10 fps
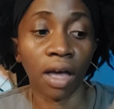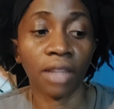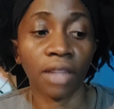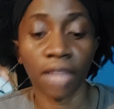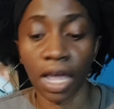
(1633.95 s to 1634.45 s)

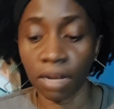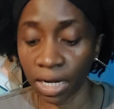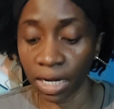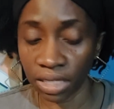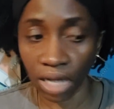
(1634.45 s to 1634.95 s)
And then
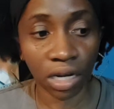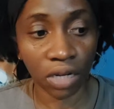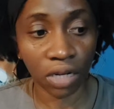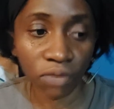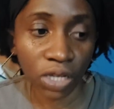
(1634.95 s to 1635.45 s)
my
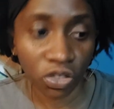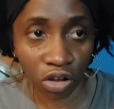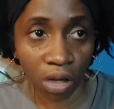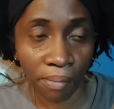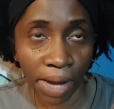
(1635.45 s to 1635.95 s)
second
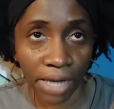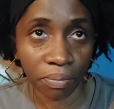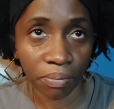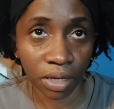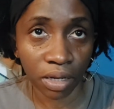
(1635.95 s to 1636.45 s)
feature
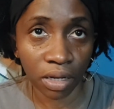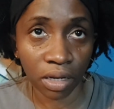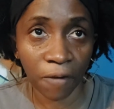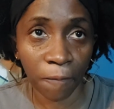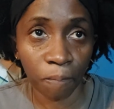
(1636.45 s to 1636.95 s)
might
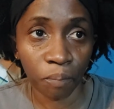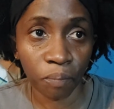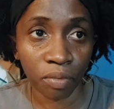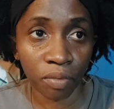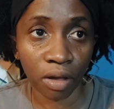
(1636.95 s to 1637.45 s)
be
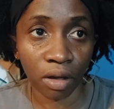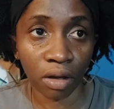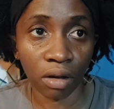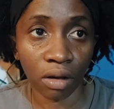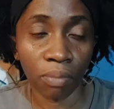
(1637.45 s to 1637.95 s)

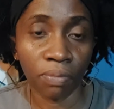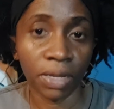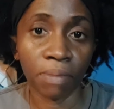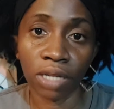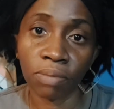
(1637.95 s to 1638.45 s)

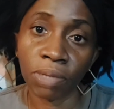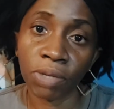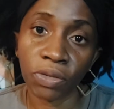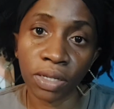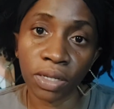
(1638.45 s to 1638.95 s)
they must be
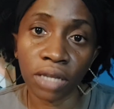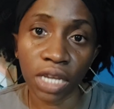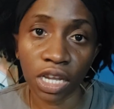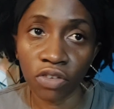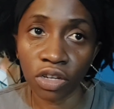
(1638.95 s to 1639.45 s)
between the
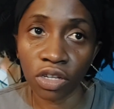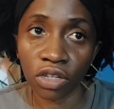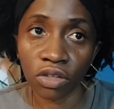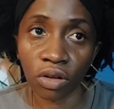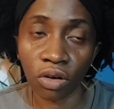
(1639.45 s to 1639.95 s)

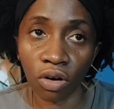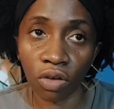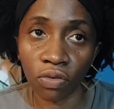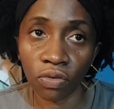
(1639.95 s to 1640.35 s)
ages of,